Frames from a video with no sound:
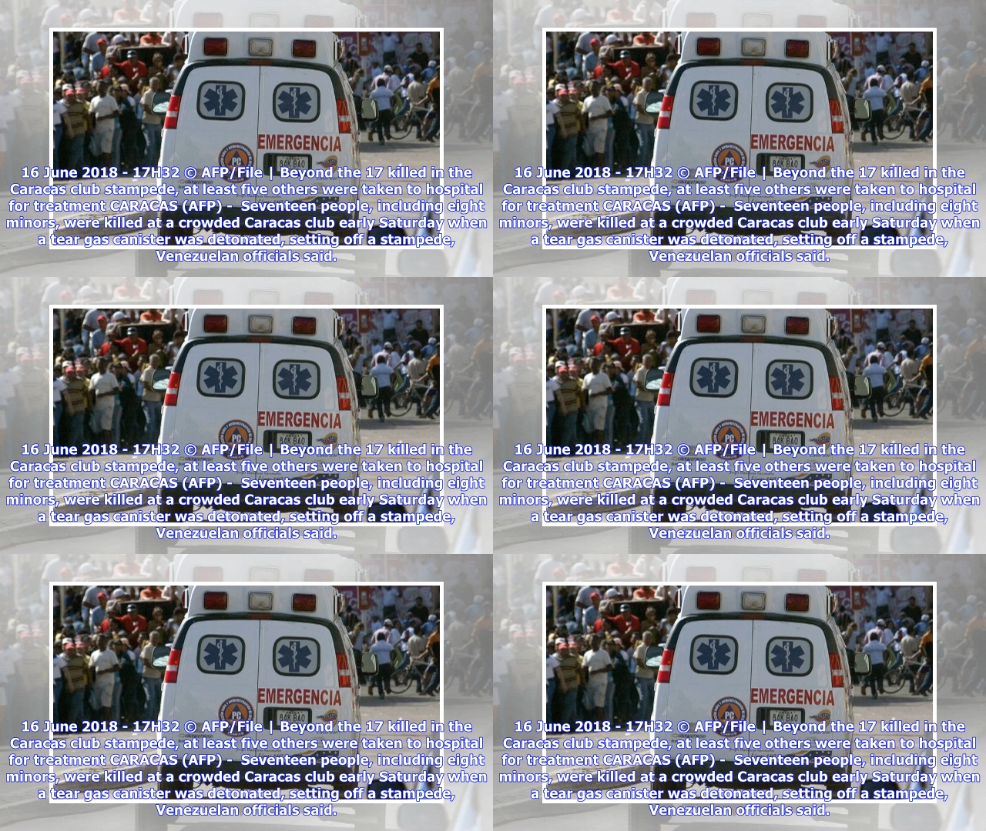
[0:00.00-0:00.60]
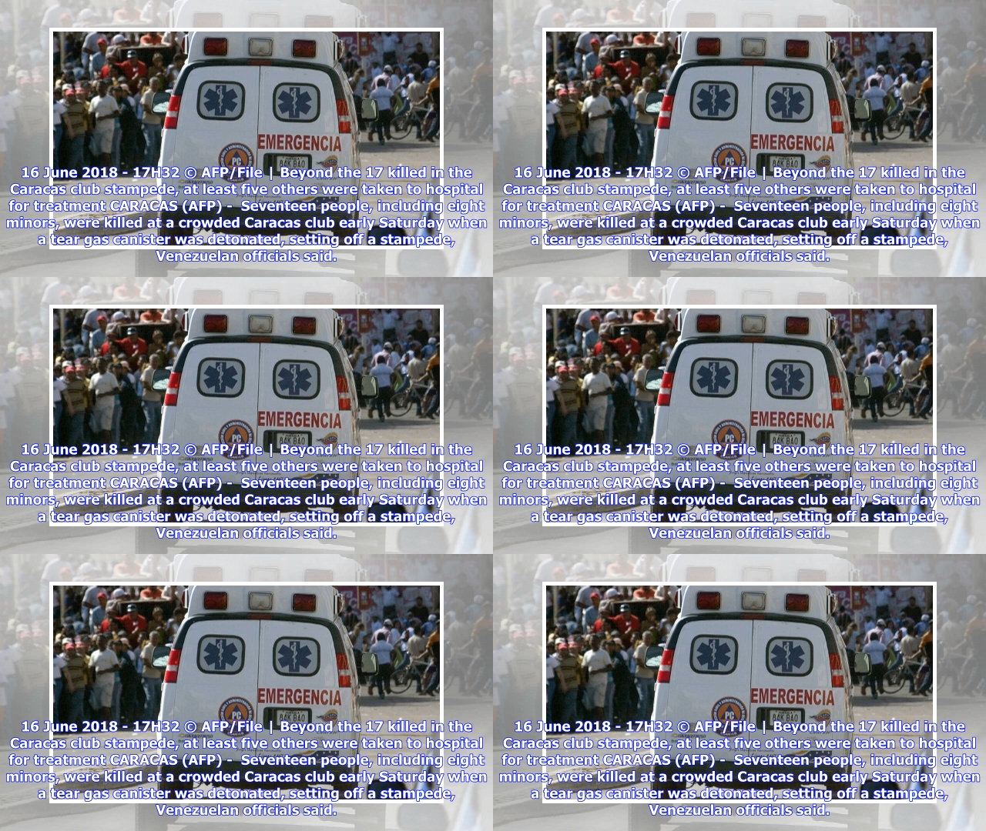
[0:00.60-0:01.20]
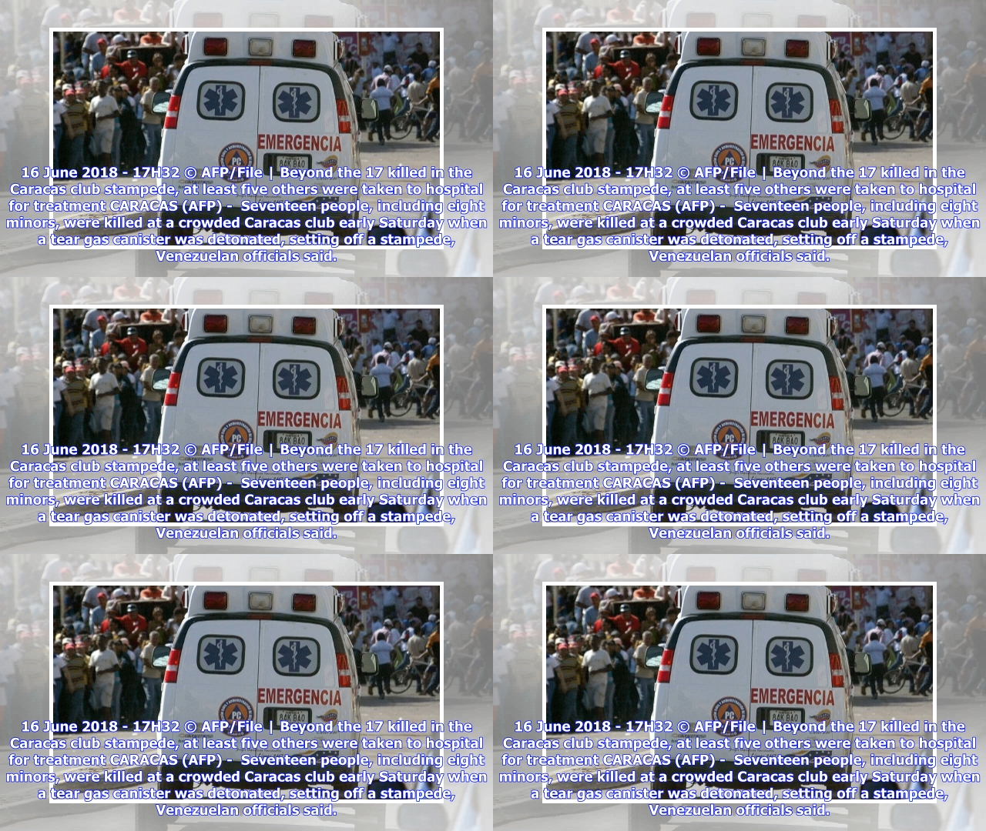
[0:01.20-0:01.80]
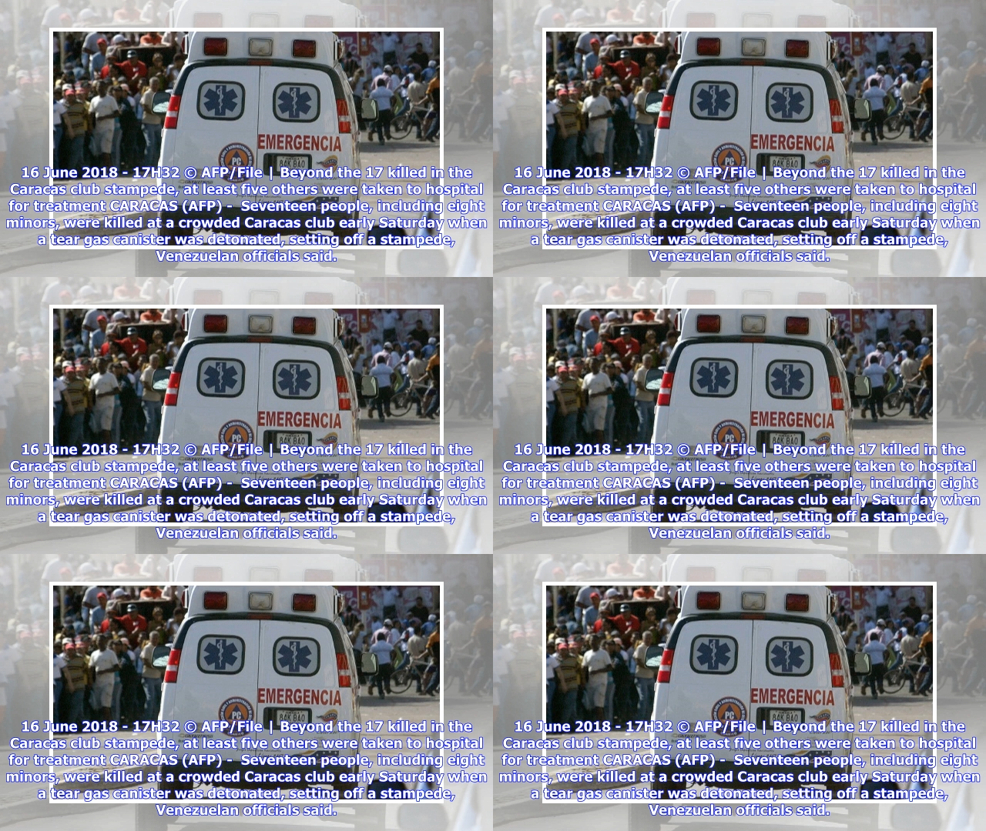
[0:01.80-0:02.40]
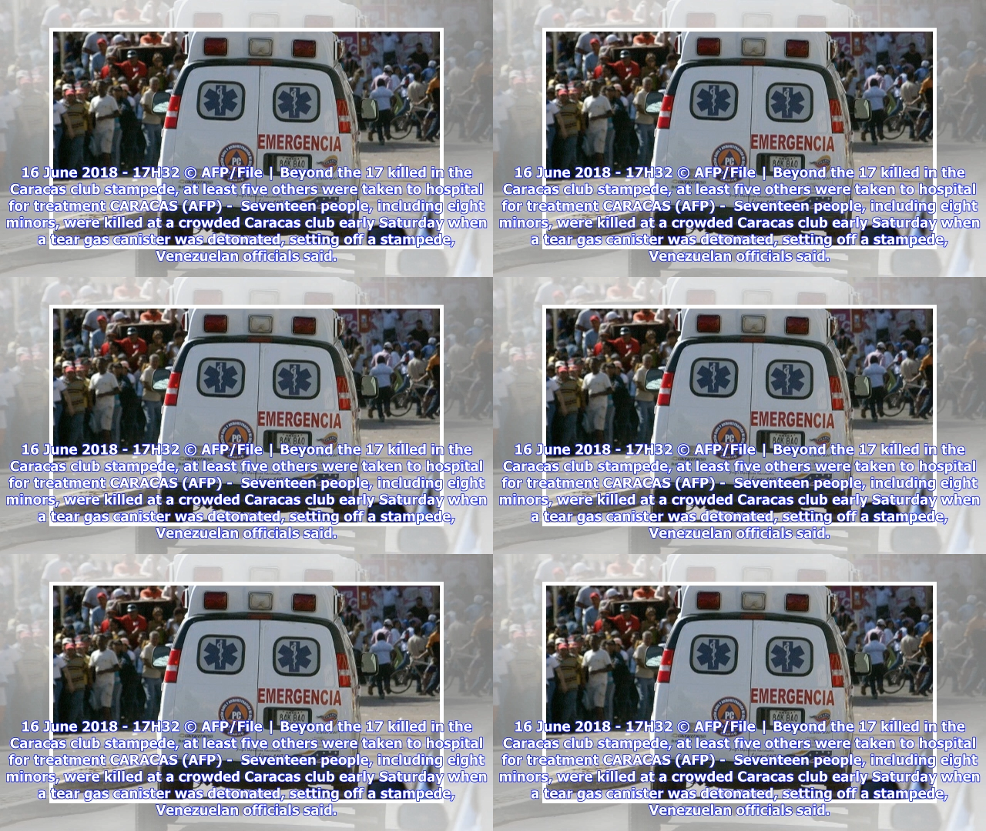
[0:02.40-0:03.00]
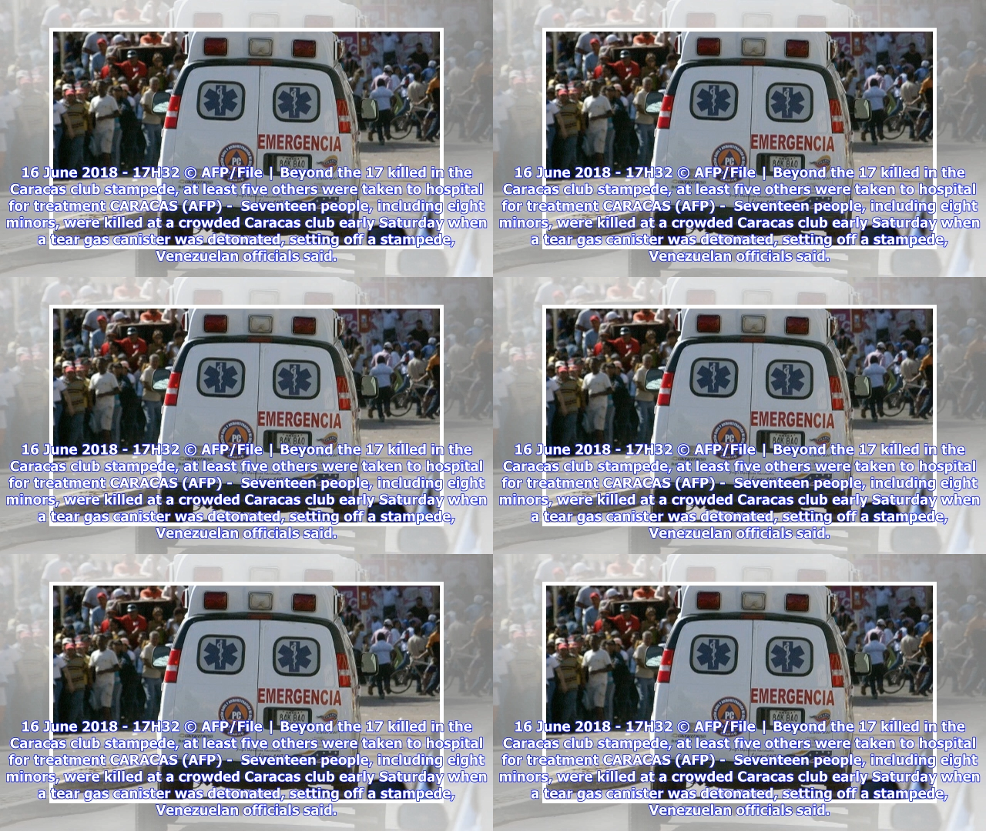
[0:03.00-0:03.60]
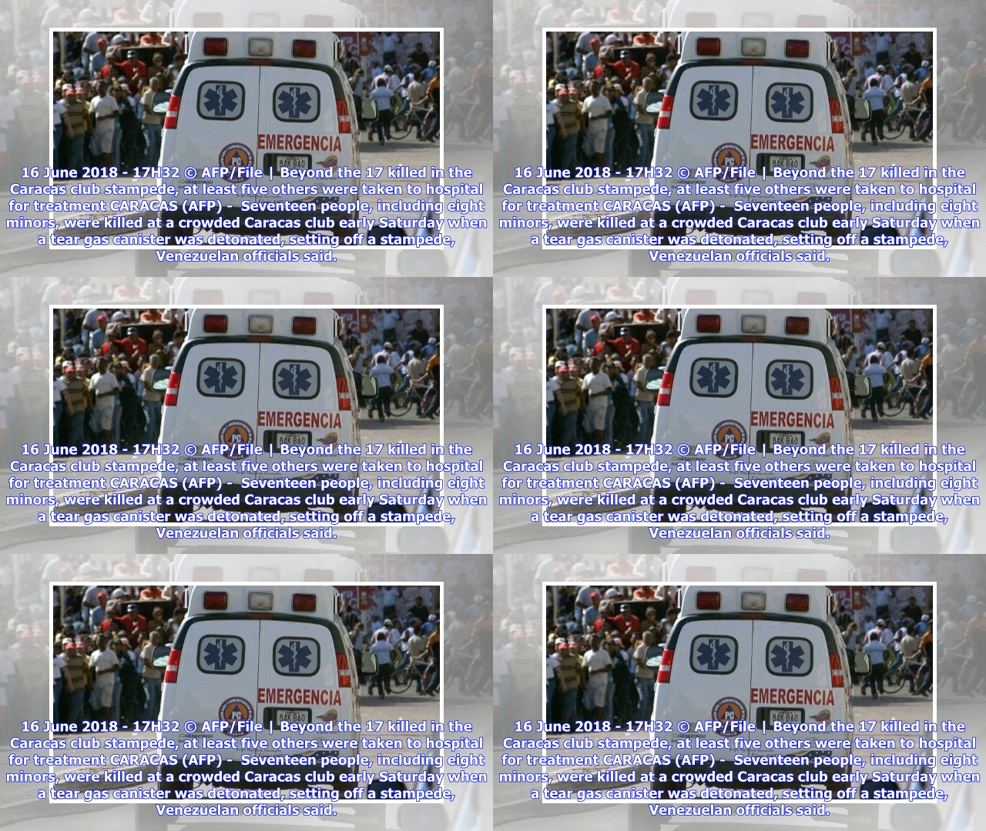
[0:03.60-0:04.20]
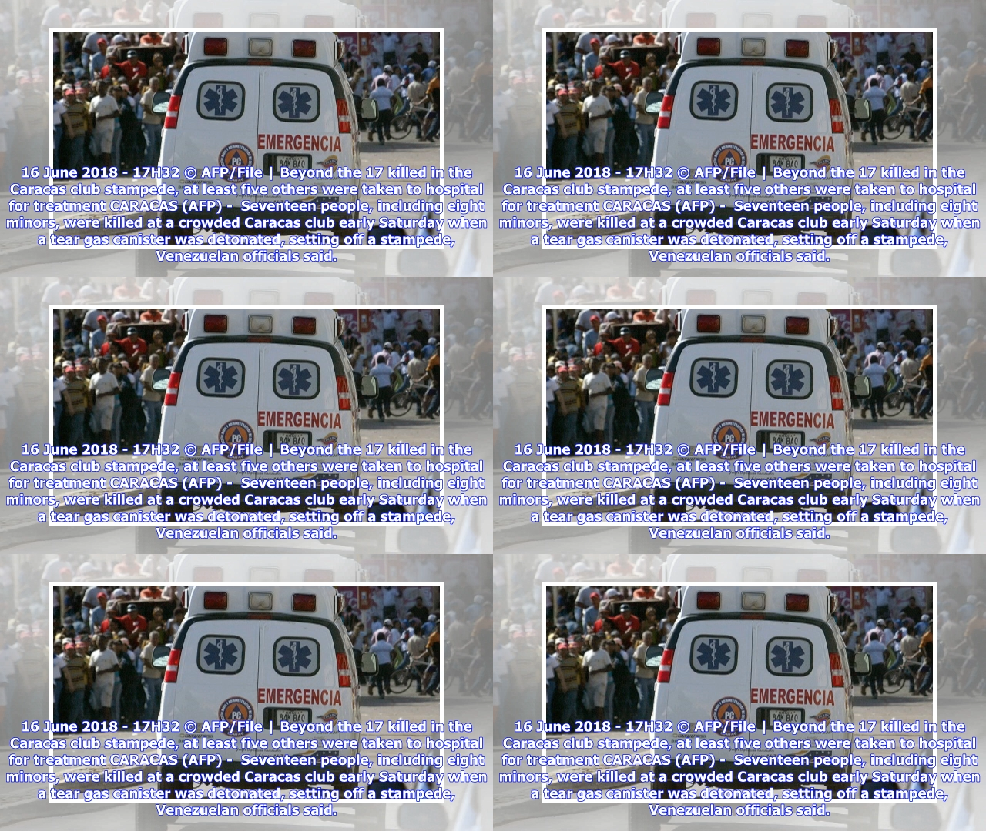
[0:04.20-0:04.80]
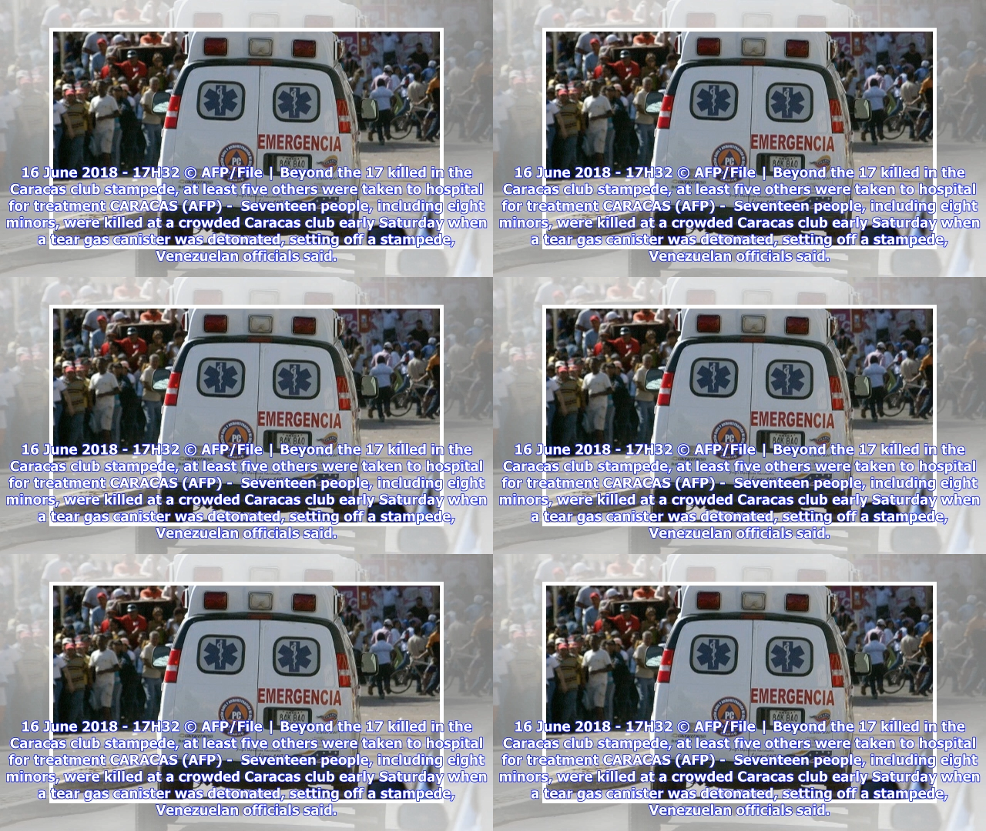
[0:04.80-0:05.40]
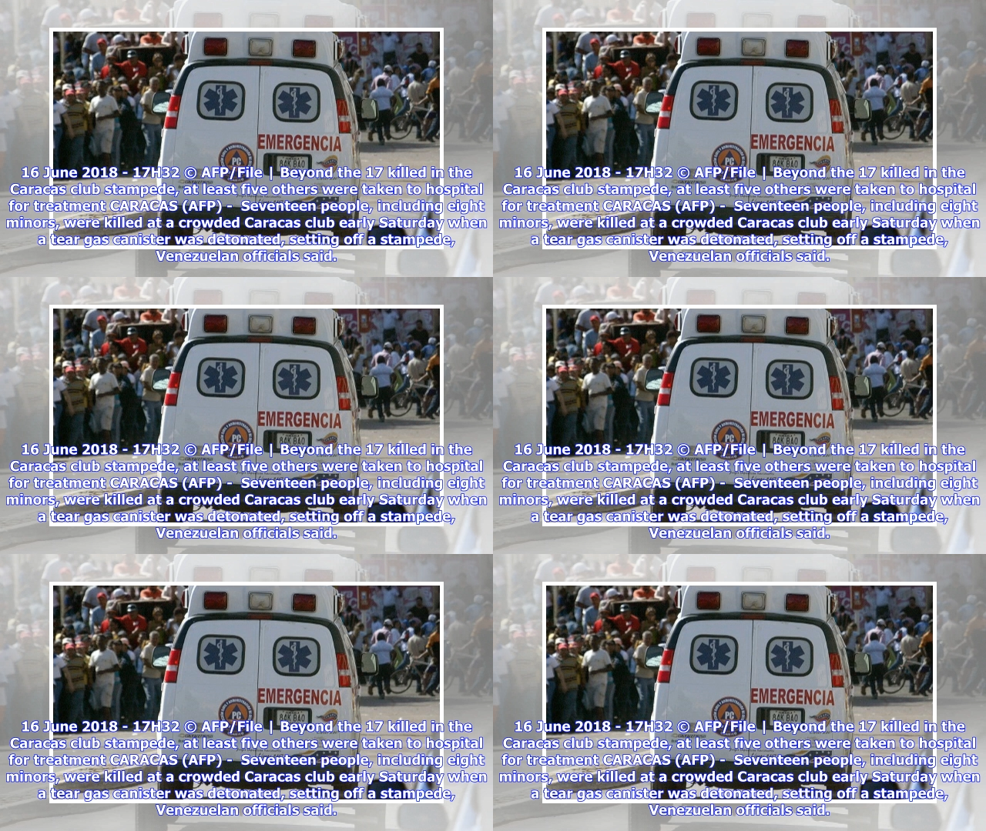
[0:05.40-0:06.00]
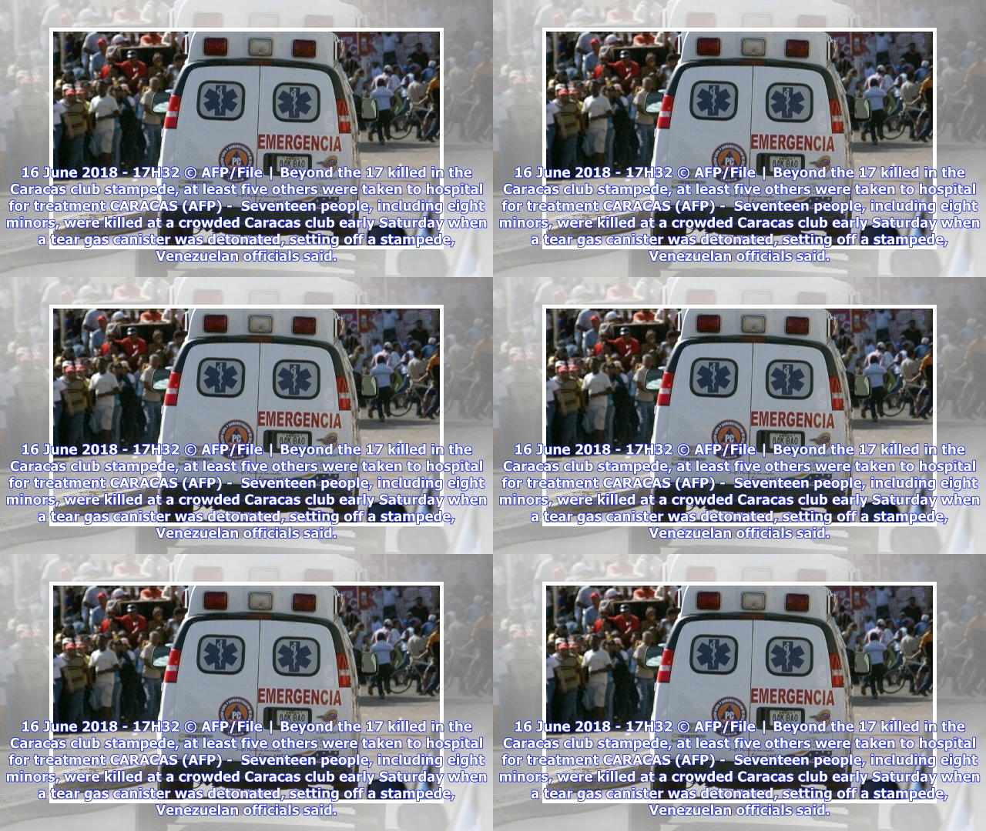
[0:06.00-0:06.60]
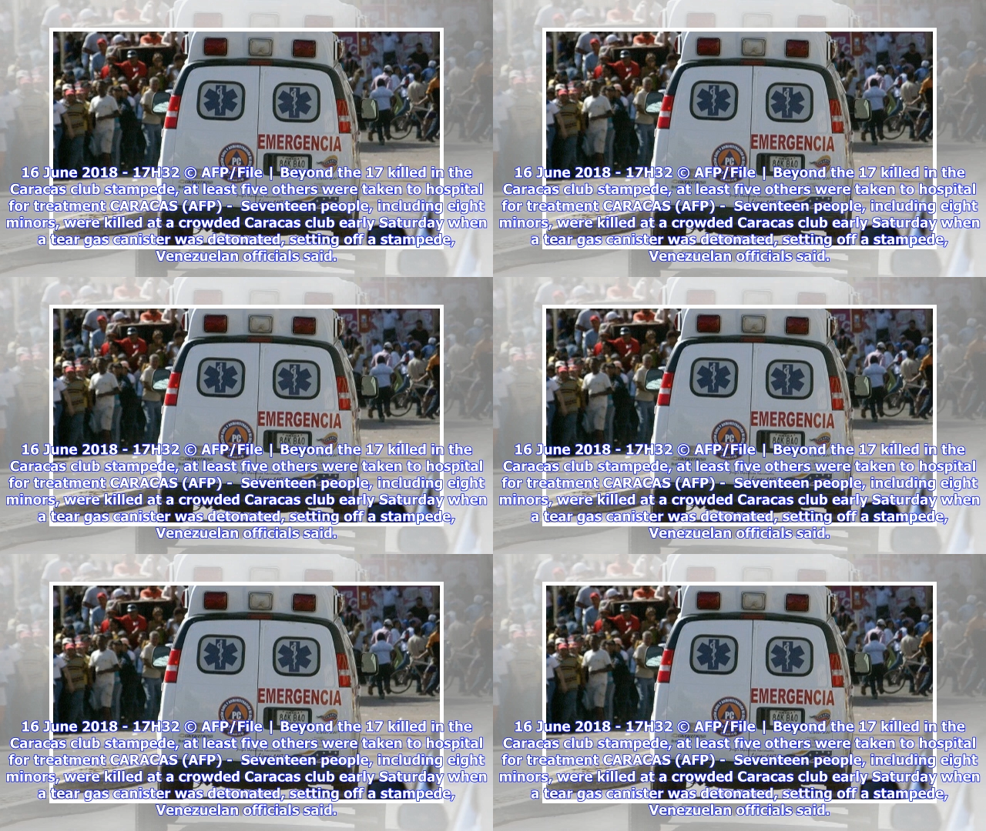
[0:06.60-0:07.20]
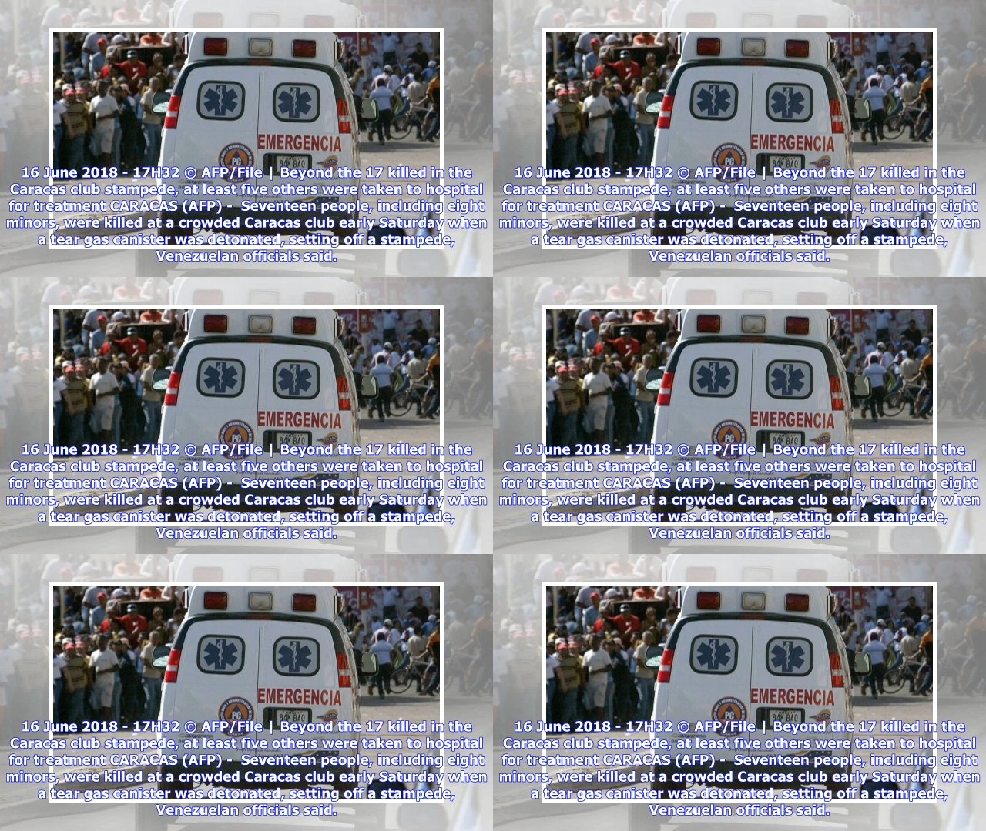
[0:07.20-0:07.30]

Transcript: [unreadable: no face in view]